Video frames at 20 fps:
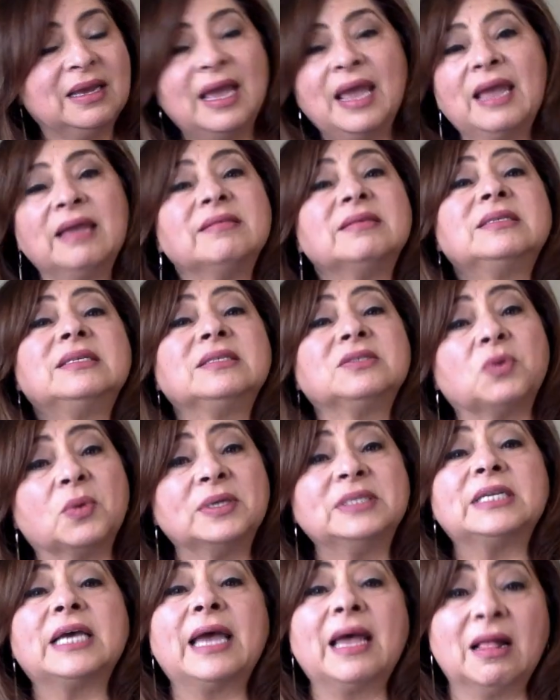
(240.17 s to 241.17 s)
hey, this is going
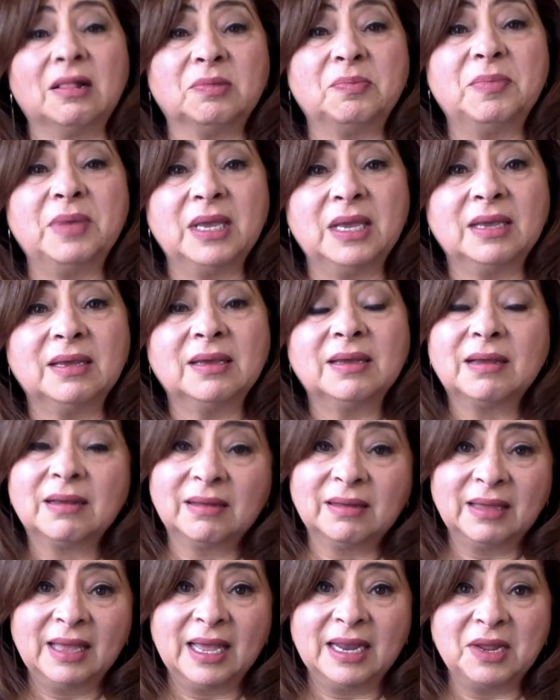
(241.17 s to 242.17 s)
to help me
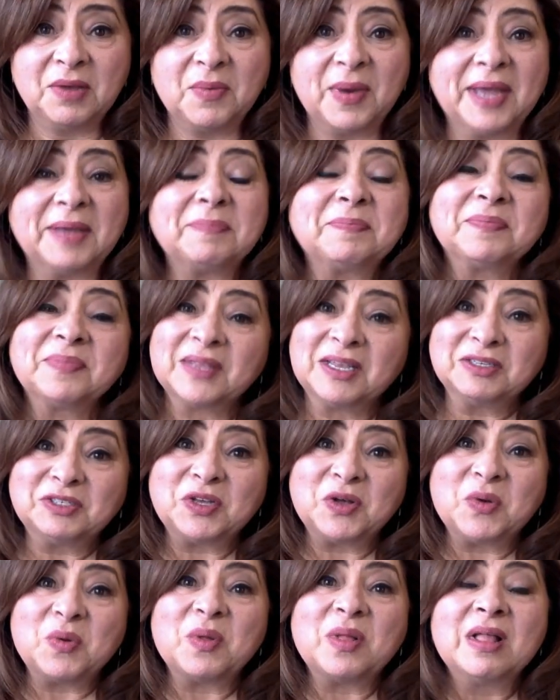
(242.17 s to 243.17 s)
anyway.
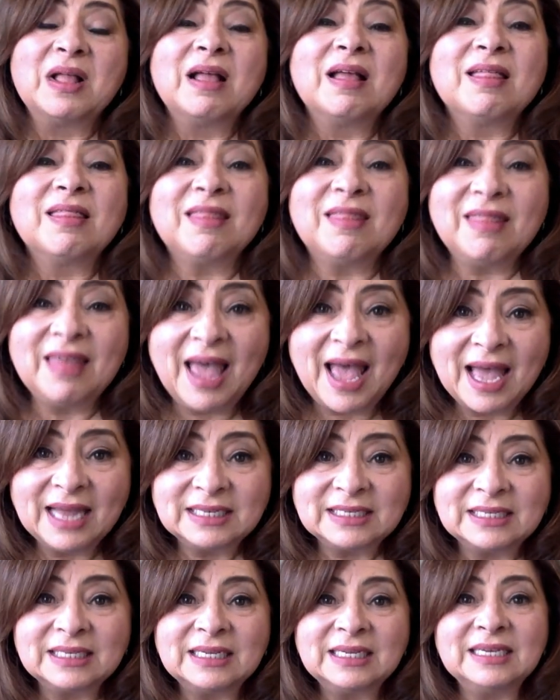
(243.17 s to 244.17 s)
So
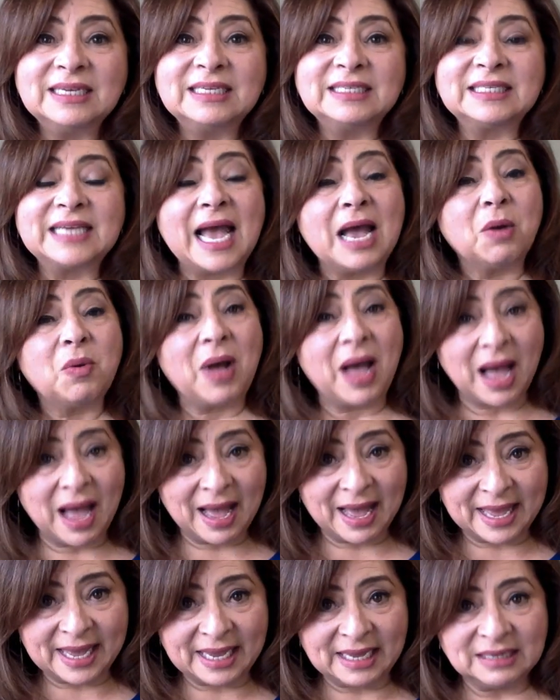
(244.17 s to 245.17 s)
that is how
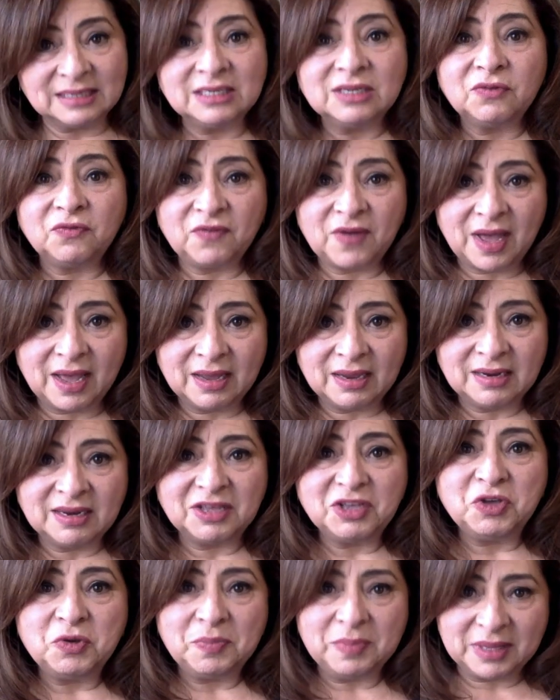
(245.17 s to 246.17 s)
I define
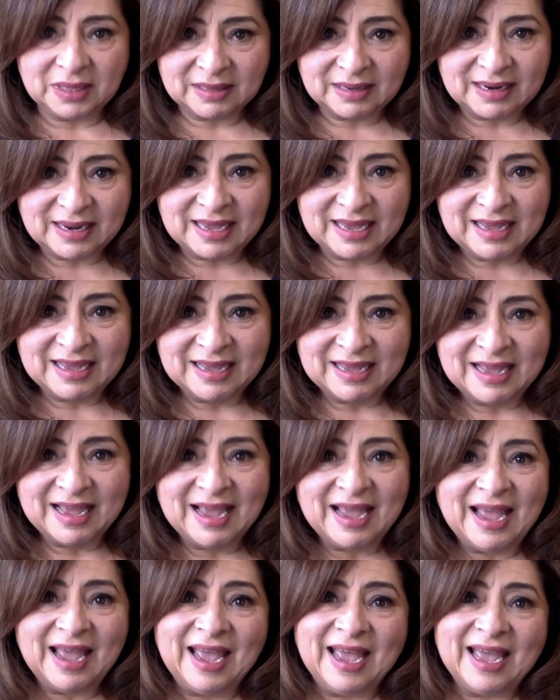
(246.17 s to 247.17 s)
humility.
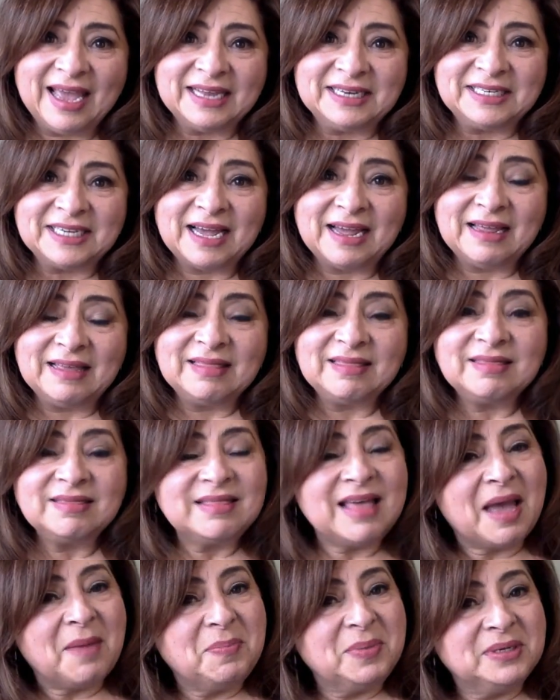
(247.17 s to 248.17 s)
And I
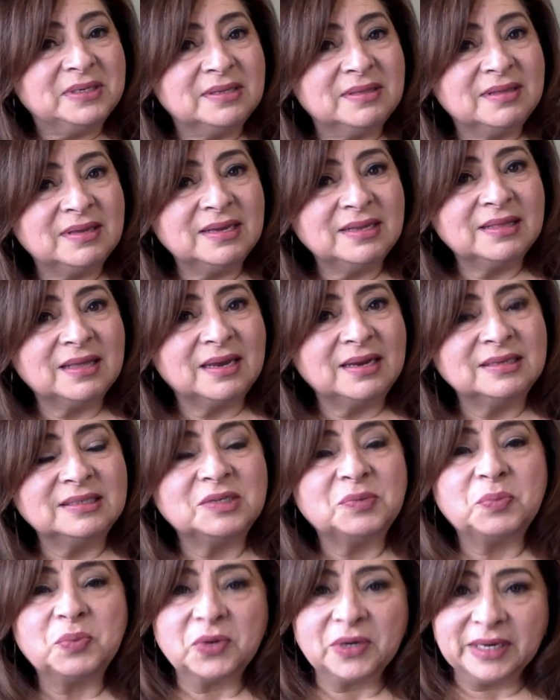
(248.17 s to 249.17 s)
happen to think that it's a
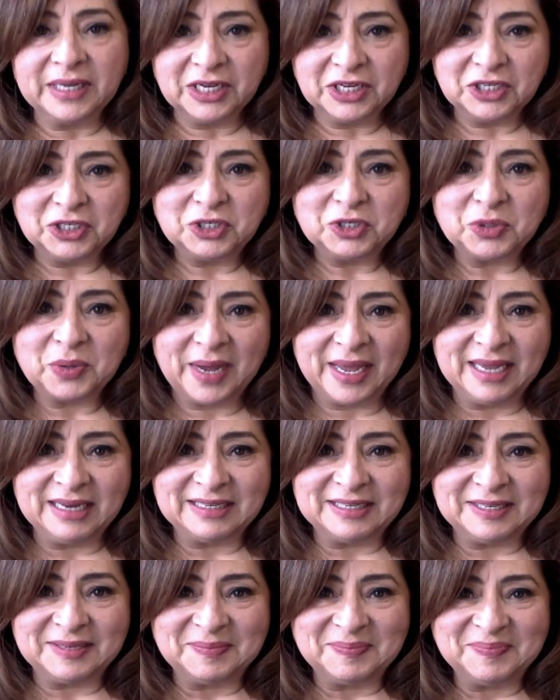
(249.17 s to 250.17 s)
pretty good trait.